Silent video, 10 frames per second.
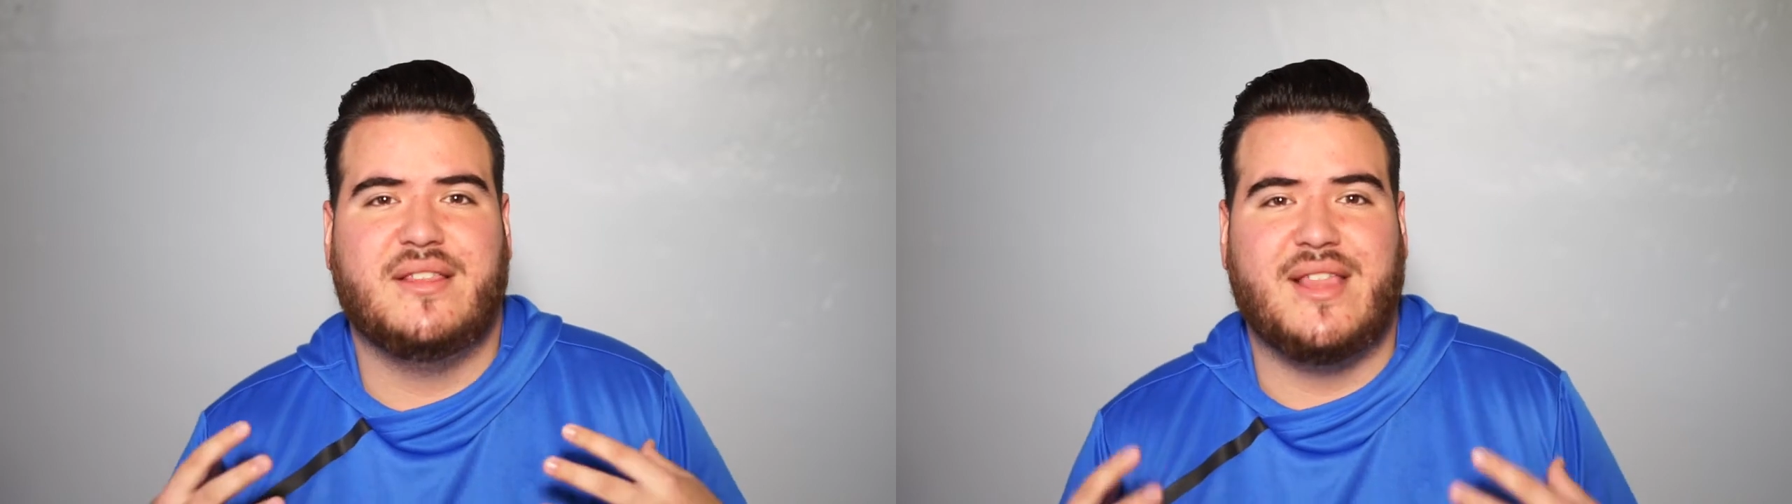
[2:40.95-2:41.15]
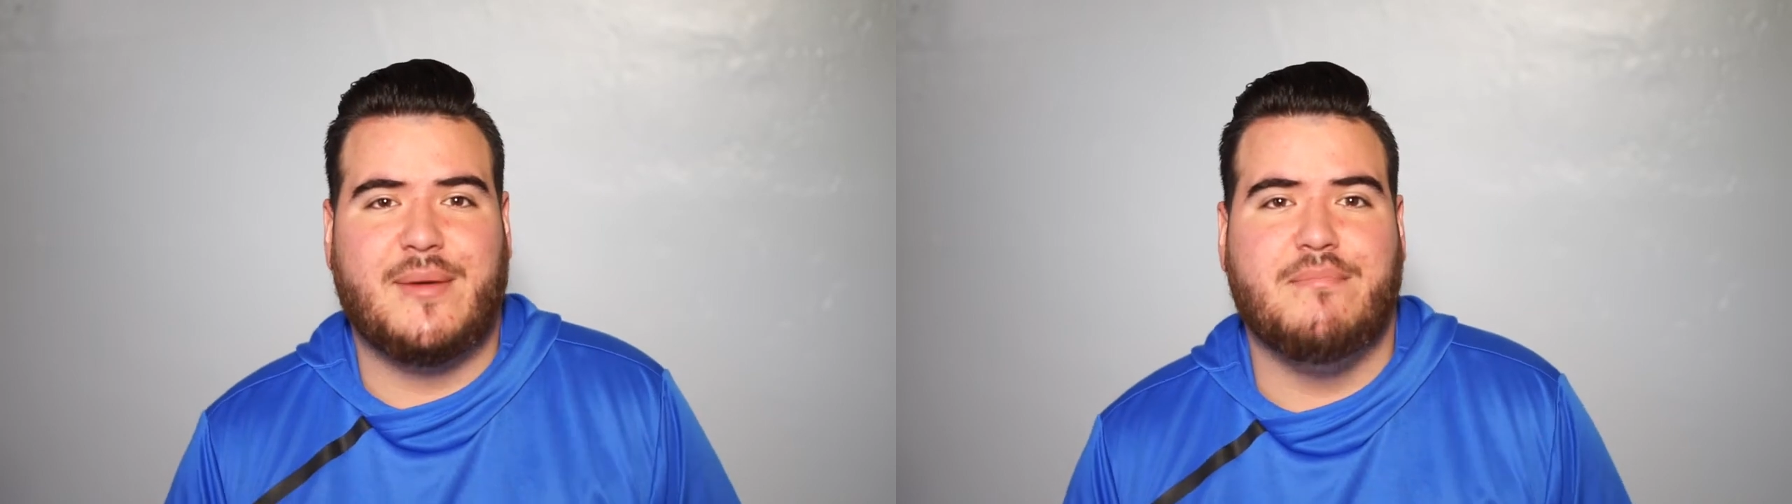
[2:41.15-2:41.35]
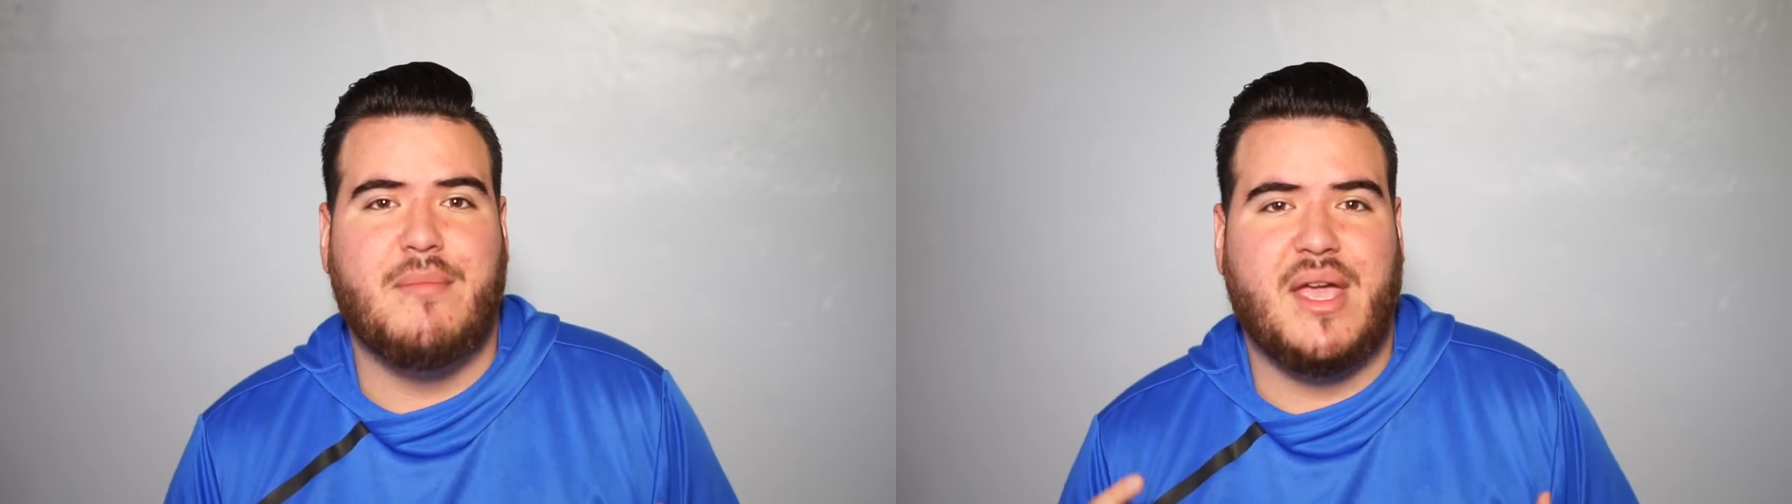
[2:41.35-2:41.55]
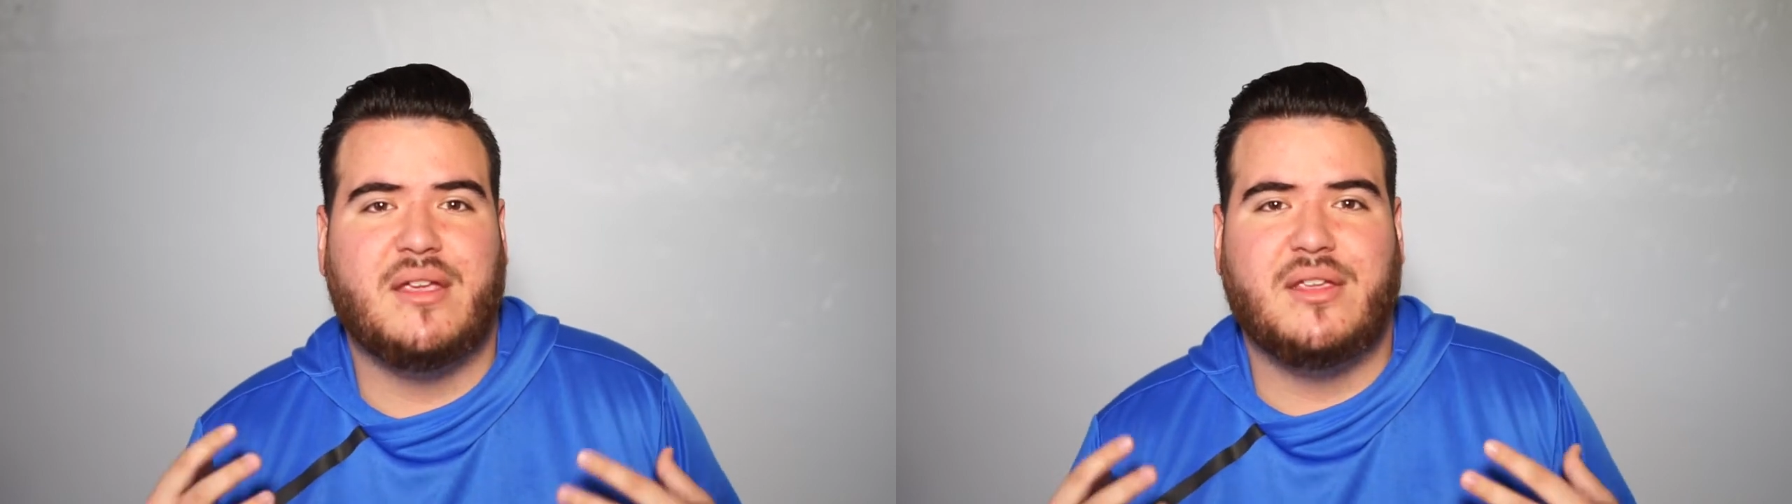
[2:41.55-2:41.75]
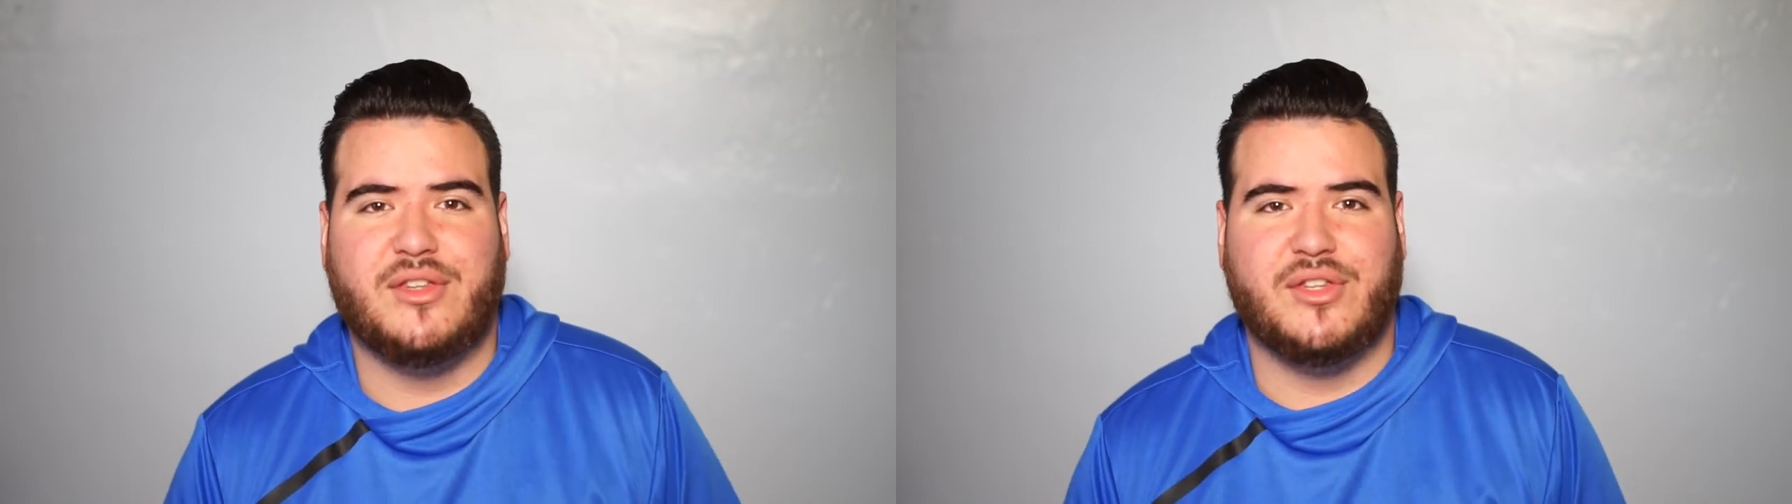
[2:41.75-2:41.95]
that
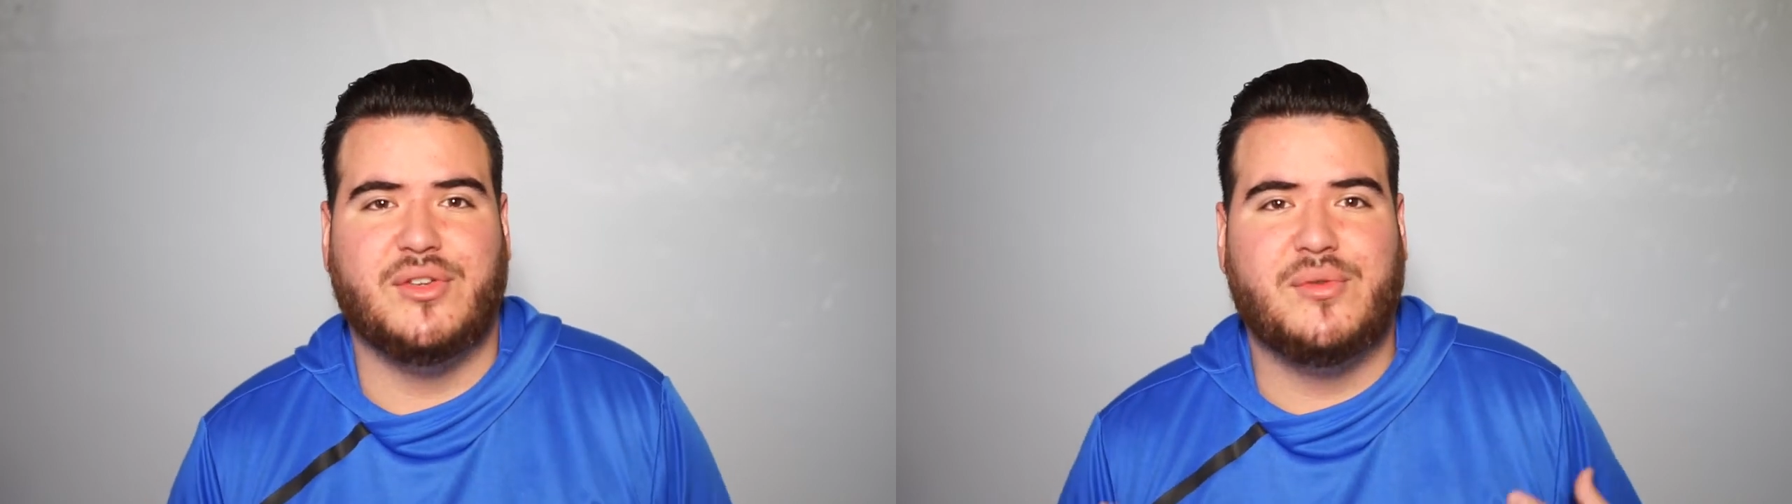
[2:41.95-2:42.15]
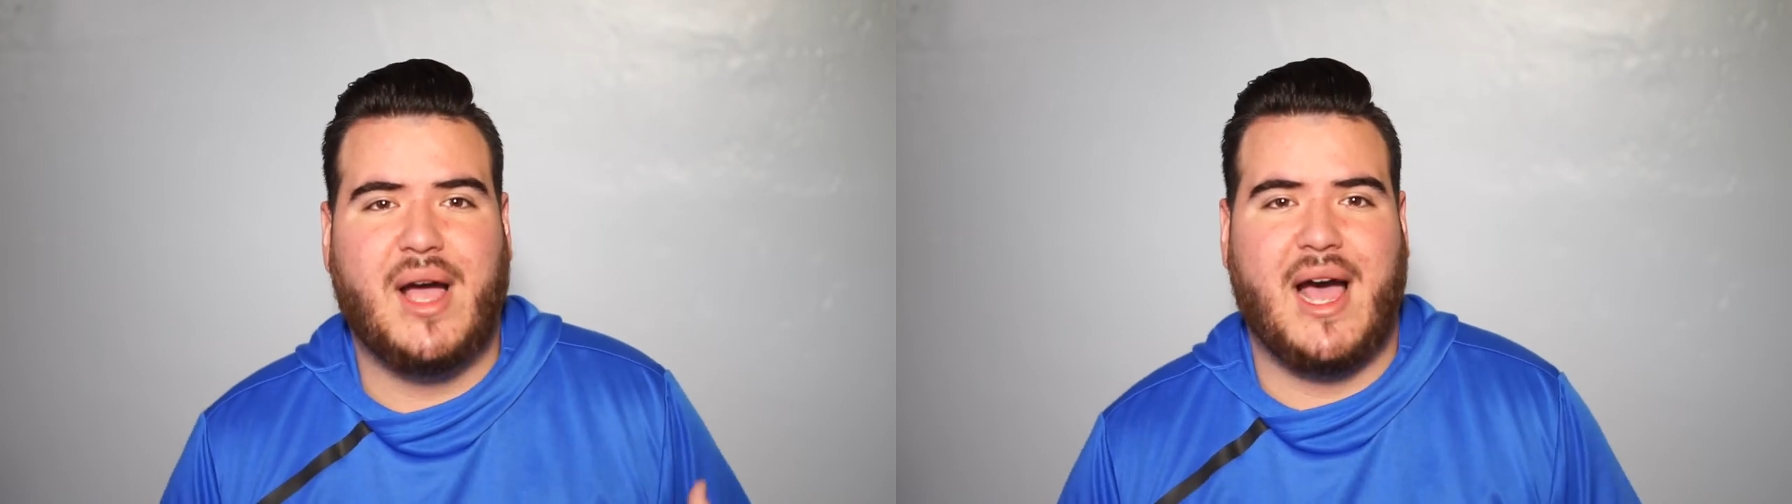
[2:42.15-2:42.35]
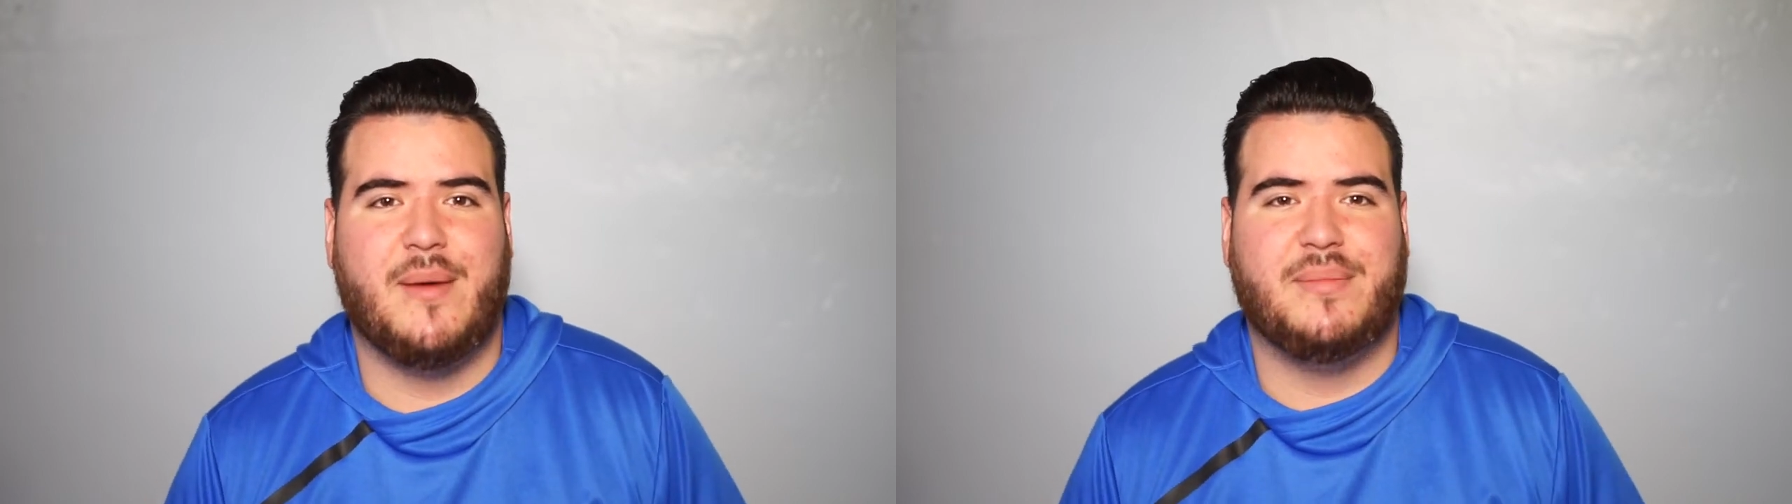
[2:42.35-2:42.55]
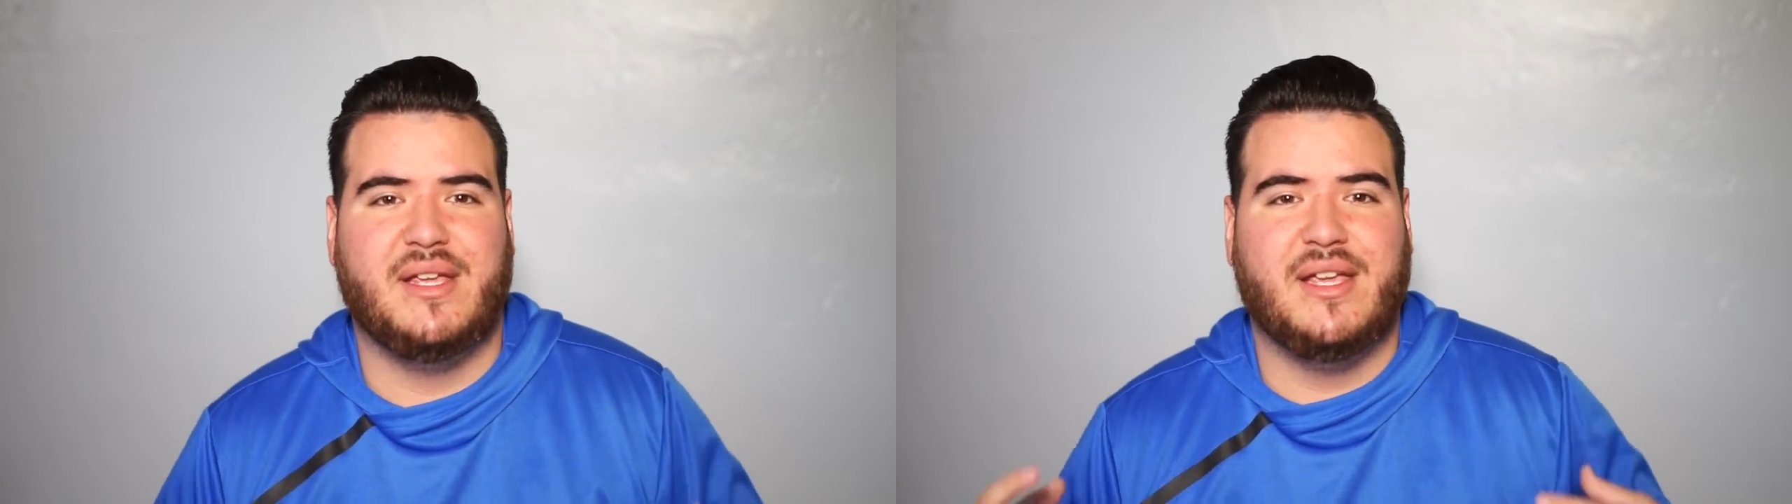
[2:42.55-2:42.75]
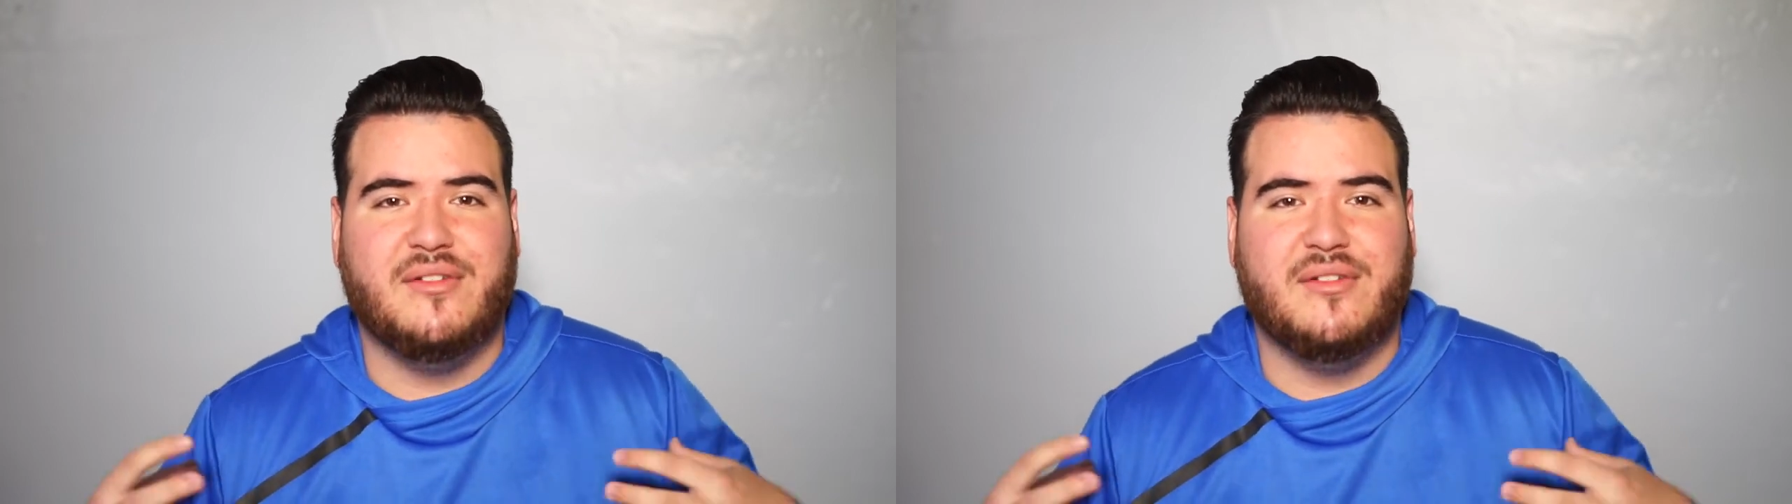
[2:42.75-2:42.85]
make you happy.